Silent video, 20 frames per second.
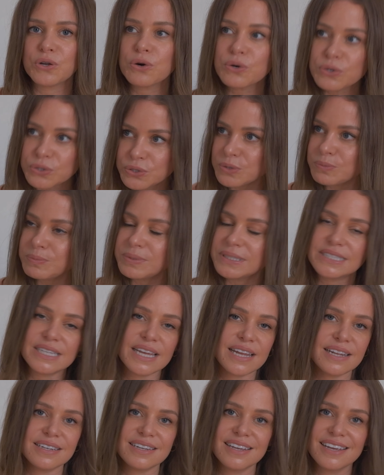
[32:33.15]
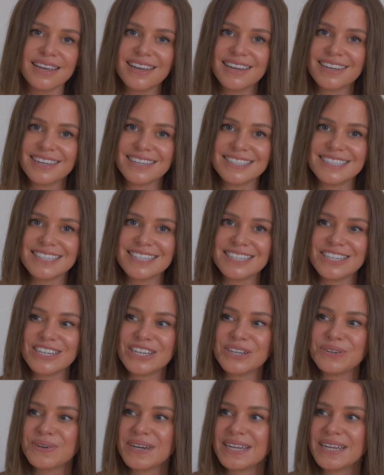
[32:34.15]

100% continue.